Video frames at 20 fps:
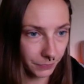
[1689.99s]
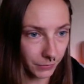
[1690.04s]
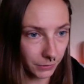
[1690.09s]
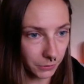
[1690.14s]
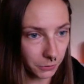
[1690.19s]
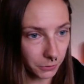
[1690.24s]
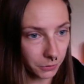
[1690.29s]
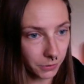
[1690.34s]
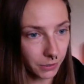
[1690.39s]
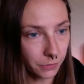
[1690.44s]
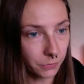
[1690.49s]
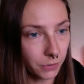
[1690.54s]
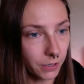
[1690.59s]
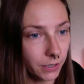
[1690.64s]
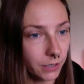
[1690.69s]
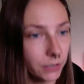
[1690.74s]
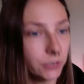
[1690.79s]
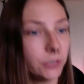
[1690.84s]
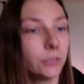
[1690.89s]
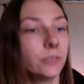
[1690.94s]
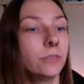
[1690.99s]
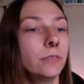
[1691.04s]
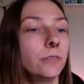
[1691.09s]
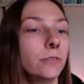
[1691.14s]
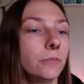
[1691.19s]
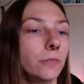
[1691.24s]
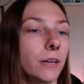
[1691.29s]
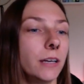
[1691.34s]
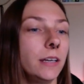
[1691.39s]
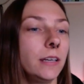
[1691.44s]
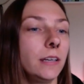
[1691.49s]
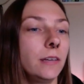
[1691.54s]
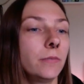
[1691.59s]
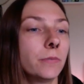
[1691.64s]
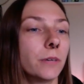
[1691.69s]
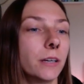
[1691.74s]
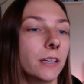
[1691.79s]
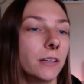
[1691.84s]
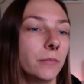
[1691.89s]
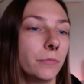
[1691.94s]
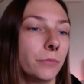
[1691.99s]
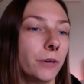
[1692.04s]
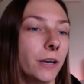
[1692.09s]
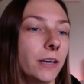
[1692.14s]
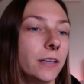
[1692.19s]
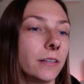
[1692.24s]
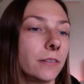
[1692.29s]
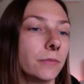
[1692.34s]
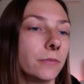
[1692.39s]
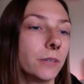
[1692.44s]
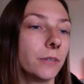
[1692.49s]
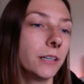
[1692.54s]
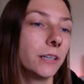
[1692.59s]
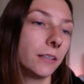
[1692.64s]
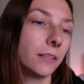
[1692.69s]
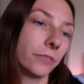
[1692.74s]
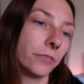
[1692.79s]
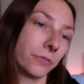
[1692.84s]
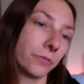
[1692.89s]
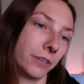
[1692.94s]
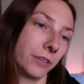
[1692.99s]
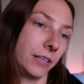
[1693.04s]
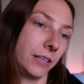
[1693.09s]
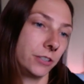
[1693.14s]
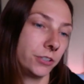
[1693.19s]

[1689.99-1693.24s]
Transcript: Lori, one and two. Wendy, one. Brenda, one and three.